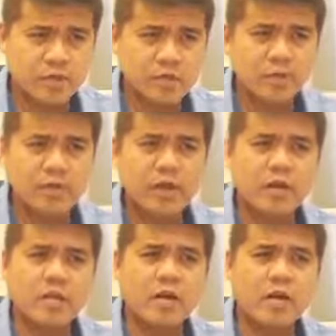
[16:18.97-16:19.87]
to the
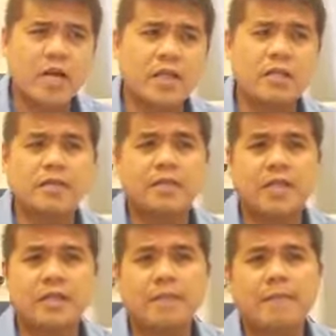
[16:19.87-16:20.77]
phenomenon under
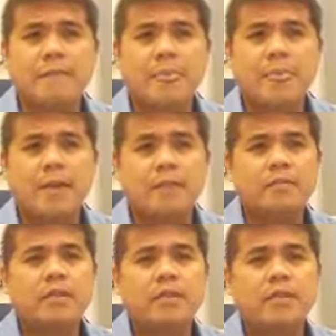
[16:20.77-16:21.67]
study.
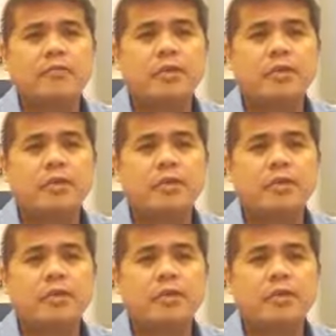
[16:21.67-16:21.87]
Number 3,